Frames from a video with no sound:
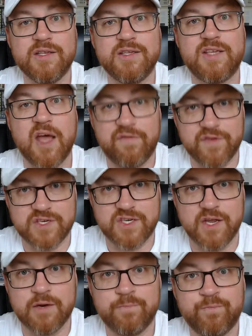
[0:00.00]

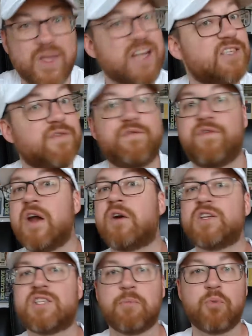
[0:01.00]
deficit. It's a very
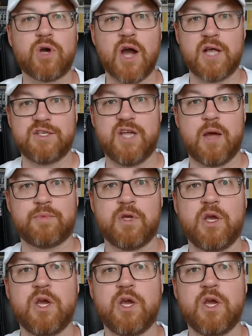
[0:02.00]
simple concept.